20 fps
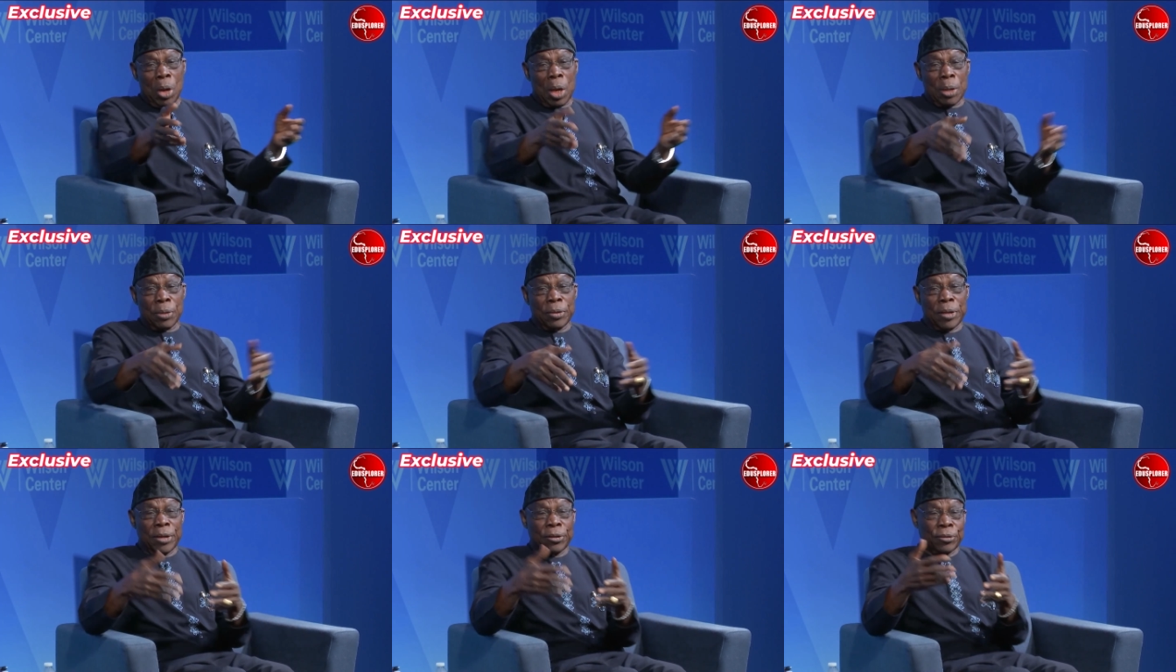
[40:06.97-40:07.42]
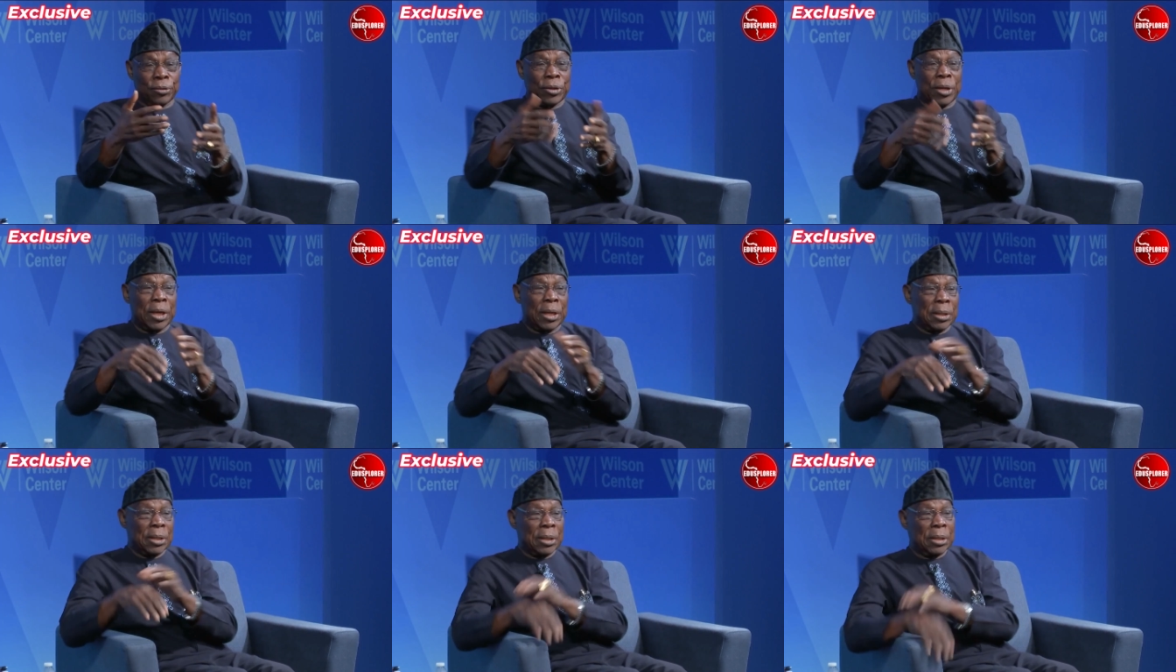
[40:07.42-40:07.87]
as I
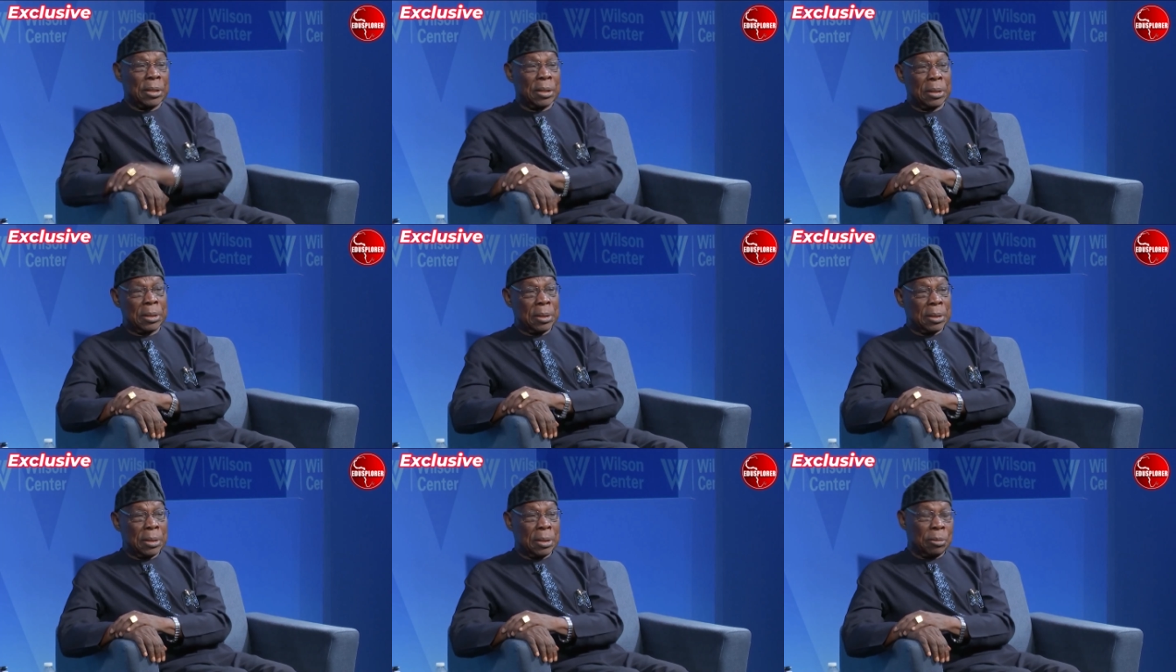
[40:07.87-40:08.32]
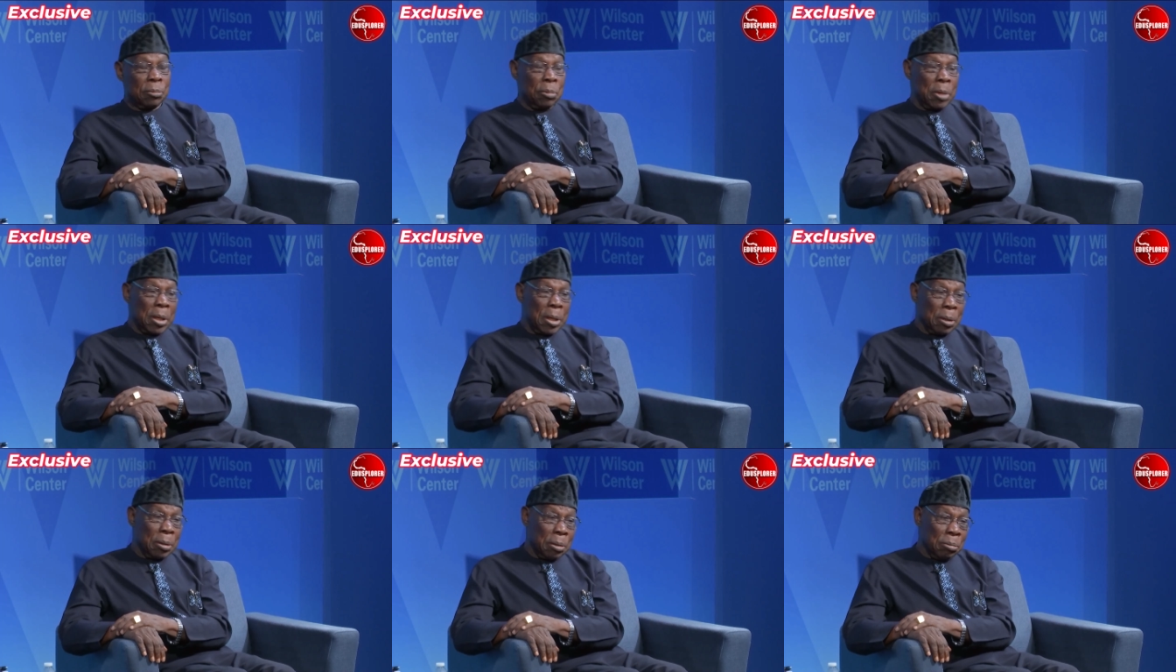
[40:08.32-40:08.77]
said, the
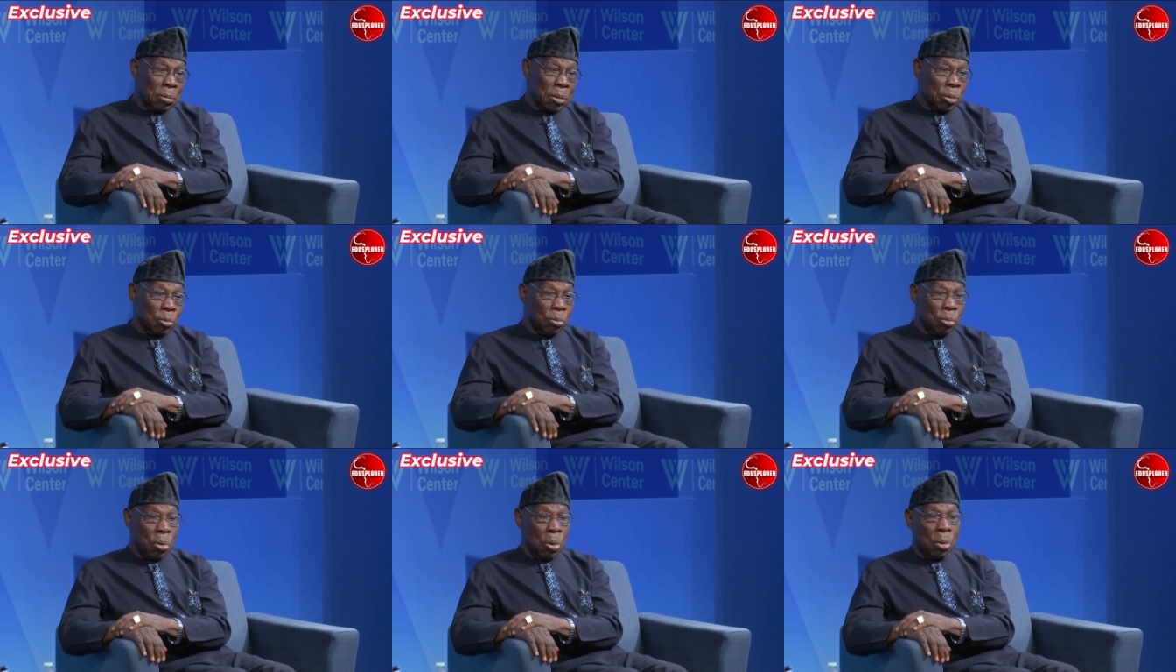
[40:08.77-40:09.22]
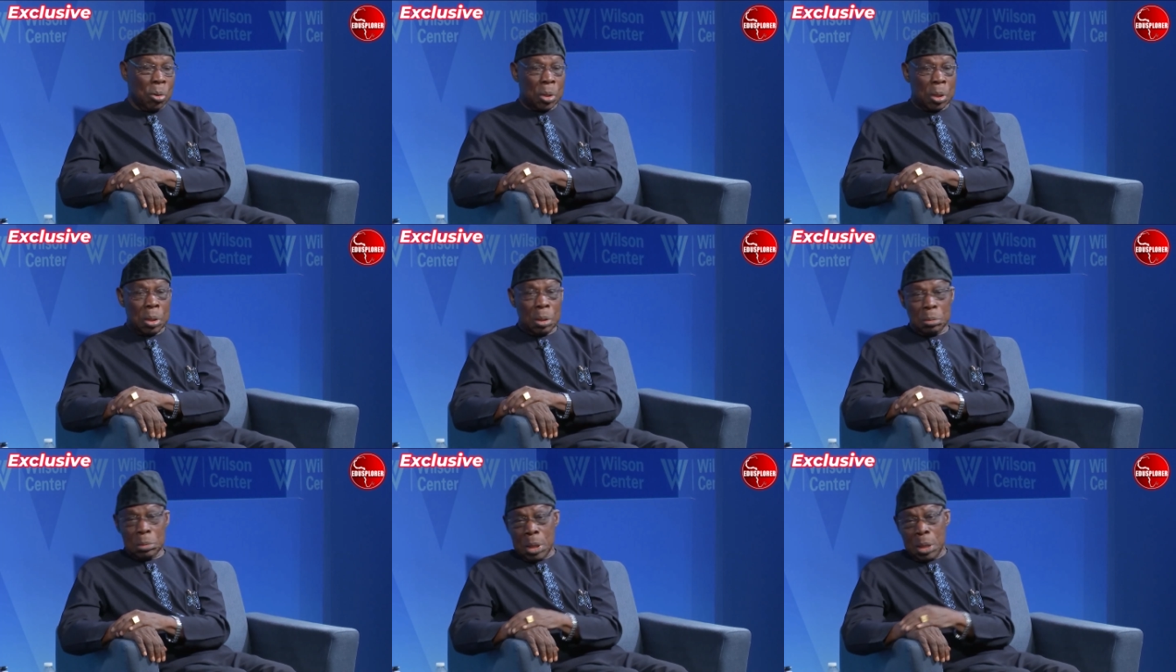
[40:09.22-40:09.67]
way we work.